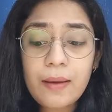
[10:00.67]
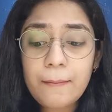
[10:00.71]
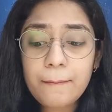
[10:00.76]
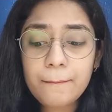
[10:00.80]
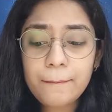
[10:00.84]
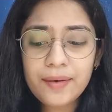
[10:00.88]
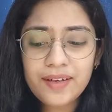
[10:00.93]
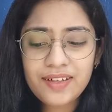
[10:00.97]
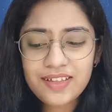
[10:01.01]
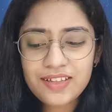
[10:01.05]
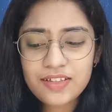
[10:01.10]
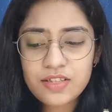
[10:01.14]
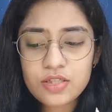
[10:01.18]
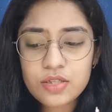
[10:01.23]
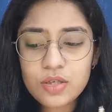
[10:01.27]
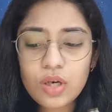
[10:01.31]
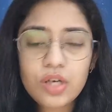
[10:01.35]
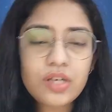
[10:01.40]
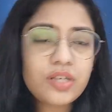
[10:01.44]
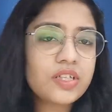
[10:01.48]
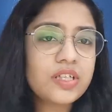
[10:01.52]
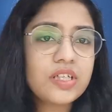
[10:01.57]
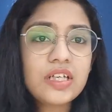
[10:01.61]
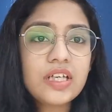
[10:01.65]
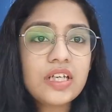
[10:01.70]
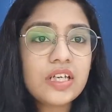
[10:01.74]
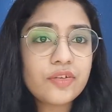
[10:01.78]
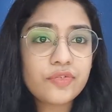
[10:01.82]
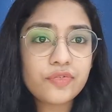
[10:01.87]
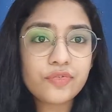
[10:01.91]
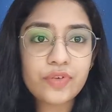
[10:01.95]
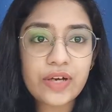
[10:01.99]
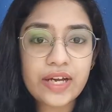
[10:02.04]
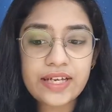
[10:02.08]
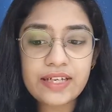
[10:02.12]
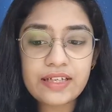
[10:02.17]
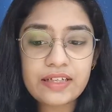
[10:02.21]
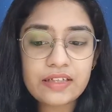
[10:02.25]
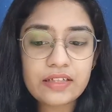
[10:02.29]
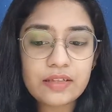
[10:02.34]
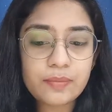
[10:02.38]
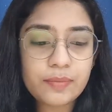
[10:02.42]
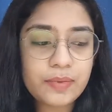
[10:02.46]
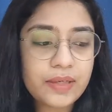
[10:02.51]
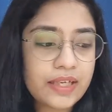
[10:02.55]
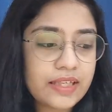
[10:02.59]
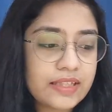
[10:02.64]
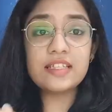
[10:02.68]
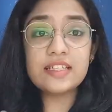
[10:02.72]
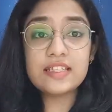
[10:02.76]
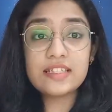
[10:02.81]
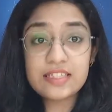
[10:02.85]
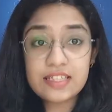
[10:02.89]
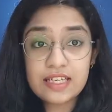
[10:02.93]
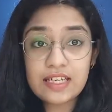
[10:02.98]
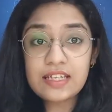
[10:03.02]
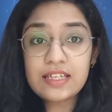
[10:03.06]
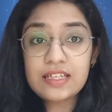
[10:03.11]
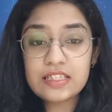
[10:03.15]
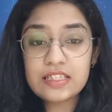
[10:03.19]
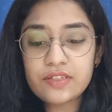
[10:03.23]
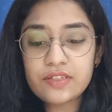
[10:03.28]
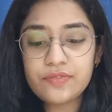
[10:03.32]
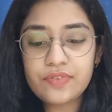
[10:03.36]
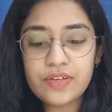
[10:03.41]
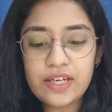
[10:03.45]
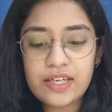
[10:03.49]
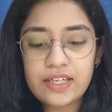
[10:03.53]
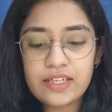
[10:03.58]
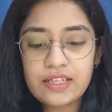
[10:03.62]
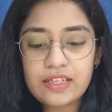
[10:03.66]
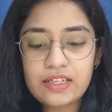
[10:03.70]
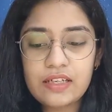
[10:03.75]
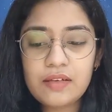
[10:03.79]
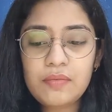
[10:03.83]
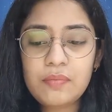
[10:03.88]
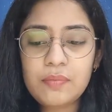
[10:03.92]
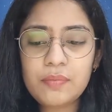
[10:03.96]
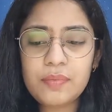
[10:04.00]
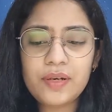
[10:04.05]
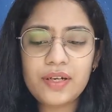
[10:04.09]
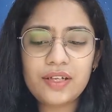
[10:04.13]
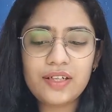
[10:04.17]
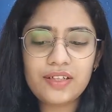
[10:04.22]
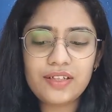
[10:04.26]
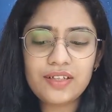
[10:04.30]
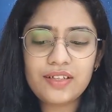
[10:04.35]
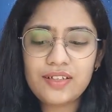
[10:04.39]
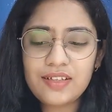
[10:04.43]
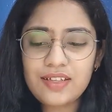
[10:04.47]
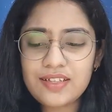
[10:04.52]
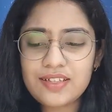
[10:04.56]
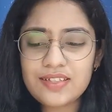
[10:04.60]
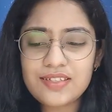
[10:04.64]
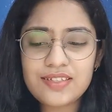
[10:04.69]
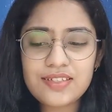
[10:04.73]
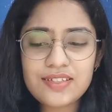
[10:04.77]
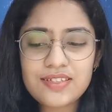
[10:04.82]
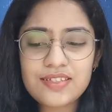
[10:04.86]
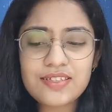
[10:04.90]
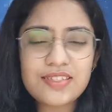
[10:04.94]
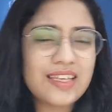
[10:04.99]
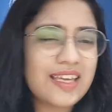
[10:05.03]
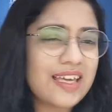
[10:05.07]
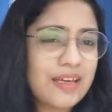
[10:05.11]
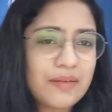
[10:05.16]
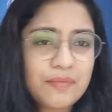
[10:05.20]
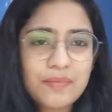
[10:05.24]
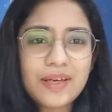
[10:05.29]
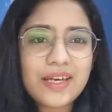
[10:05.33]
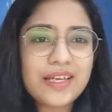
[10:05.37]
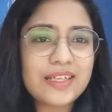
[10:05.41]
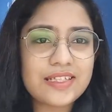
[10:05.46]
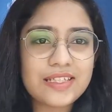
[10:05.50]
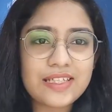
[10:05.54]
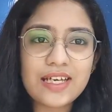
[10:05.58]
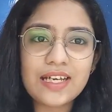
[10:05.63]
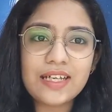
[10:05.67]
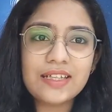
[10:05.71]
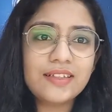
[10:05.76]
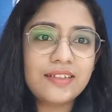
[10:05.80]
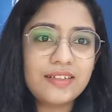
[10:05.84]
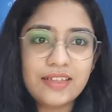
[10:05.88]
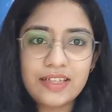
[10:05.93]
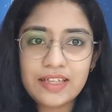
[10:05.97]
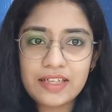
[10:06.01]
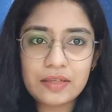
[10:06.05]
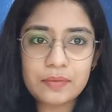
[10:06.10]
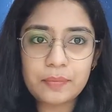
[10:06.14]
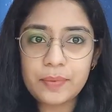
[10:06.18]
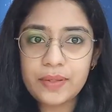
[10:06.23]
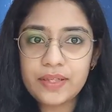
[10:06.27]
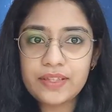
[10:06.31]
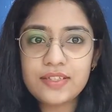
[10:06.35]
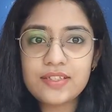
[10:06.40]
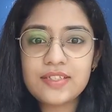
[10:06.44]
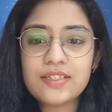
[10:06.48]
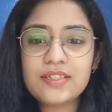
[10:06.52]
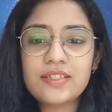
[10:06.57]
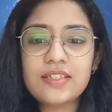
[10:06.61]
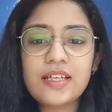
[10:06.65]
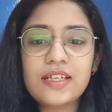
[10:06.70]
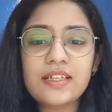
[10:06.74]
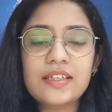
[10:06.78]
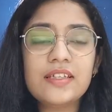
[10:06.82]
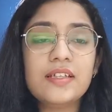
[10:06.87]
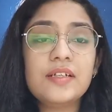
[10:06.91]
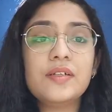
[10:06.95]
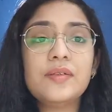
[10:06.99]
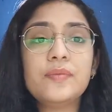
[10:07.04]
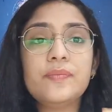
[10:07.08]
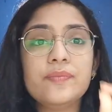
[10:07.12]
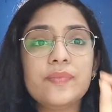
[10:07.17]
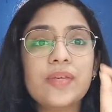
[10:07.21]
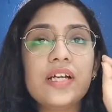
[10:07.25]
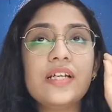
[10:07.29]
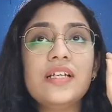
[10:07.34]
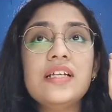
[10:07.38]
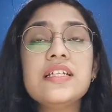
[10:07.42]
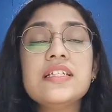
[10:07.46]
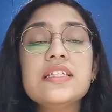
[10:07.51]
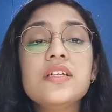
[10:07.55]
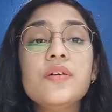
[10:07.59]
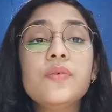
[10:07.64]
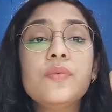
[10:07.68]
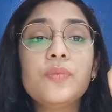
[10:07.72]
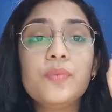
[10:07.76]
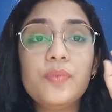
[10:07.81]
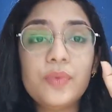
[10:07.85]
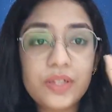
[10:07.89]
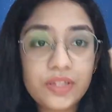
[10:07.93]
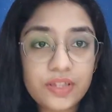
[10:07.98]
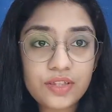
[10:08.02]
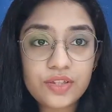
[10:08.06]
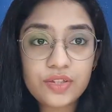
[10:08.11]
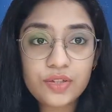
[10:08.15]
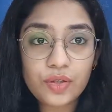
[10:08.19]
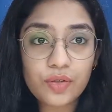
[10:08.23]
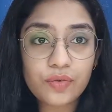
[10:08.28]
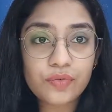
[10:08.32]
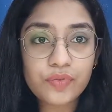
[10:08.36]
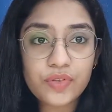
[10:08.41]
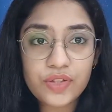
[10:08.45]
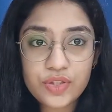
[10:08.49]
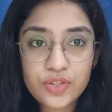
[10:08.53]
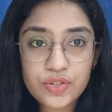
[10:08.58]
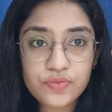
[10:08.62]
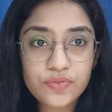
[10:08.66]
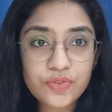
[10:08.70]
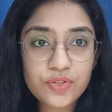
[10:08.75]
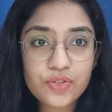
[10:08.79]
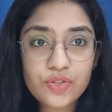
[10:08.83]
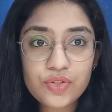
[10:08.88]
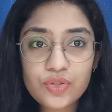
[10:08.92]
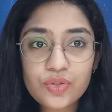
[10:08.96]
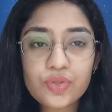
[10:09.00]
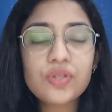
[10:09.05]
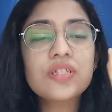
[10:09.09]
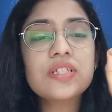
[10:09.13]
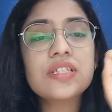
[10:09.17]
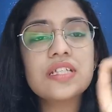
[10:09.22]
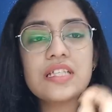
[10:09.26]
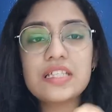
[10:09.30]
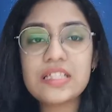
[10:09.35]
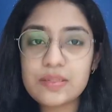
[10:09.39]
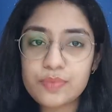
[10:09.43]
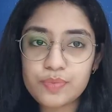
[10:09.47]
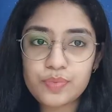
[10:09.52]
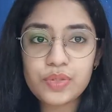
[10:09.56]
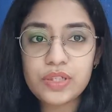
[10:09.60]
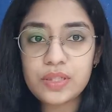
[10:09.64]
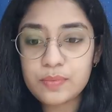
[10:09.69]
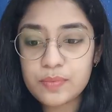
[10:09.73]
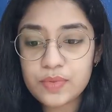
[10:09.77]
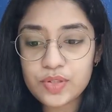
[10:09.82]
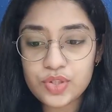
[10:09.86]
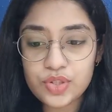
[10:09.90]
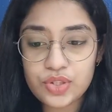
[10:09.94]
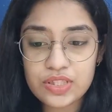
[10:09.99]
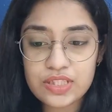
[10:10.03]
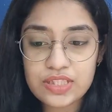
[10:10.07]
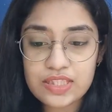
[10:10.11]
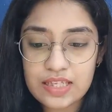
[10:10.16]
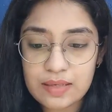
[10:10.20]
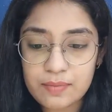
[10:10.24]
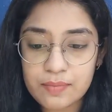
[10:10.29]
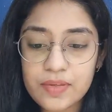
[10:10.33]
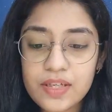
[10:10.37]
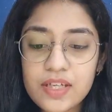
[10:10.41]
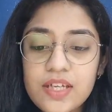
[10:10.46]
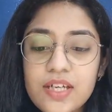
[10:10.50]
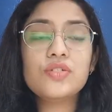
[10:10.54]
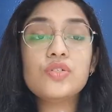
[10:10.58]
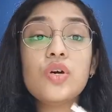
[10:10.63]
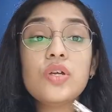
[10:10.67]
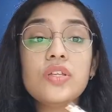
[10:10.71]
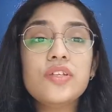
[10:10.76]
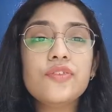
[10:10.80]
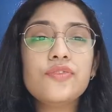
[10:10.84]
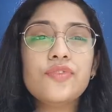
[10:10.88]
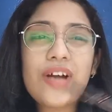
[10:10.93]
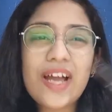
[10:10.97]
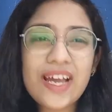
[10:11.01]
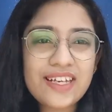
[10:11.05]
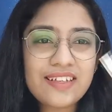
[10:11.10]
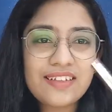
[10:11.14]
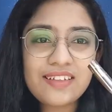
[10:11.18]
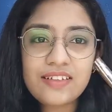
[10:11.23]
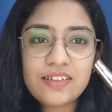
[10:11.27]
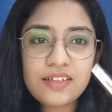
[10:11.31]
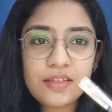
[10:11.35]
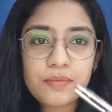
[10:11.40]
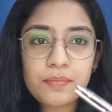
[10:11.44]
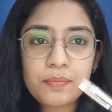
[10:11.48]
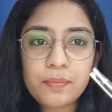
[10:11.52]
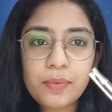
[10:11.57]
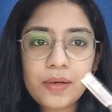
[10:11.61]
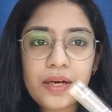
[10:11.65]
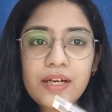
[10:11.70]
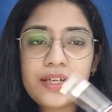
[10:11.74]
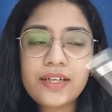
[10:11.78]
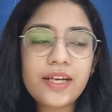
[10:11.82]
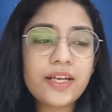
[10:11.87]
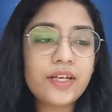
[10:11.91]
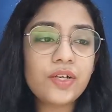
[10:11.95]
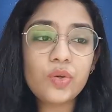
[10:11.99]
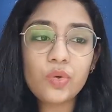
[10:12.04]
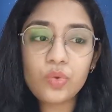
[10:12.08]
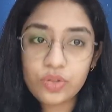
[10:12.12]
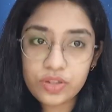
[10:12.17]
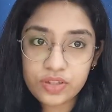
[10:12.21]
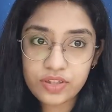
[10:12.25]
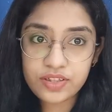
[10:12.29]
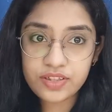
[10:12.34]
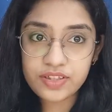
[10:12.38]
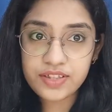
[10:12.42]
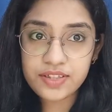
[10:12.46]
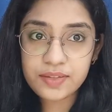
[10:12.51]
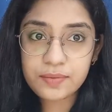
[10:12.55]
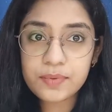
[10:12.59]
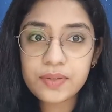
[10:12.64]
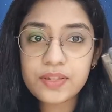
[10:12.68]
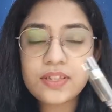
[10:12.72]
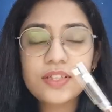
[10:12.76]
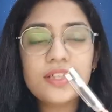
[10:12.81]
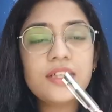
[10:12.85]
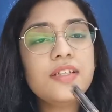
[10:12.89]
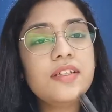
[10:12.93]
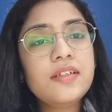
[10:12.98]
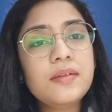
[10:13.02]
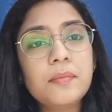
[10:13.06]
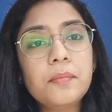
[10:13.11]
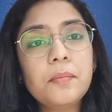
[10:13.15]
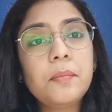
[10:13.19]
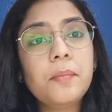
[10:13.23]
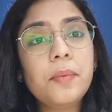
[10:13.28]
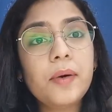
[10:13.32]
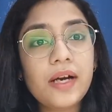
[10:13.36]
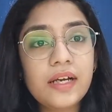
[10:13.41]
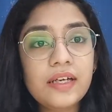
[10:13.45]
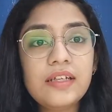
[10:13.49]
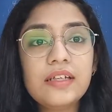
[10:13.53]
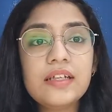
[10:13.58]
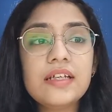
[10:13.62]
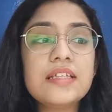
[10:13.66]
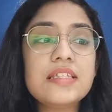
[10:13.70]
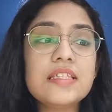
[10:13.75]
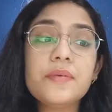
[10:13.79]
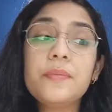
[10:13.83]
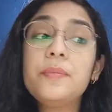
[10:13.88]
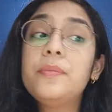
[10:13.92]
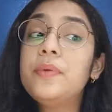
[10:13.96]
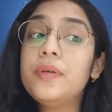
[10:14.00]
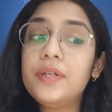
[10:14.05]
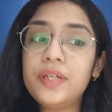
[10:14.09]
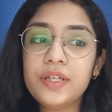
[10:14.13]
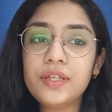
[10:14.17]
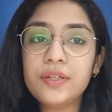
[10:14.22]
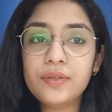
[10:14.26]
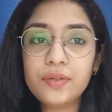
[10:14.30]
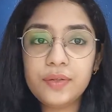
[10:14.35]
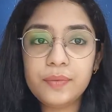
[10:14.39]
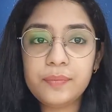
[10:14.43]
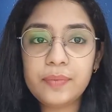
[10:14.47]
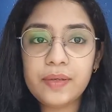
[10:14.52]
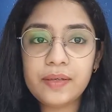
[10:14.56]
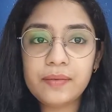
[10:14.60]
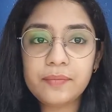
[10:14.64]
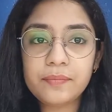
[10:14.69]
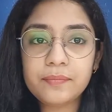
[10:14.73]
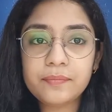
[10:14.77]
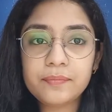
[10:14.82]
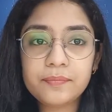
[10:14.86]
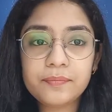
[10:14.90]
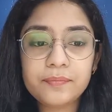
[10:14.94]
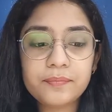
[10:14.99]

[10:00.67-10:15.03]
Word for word: But it's not really a fine tip. Like they said, a fine tip, but it's the same as the other Linc pens. Like the, at least the width of each of the strokes is pretty much the same. So on the fine tip part, I don't agree with it, but it's a pretty good pen.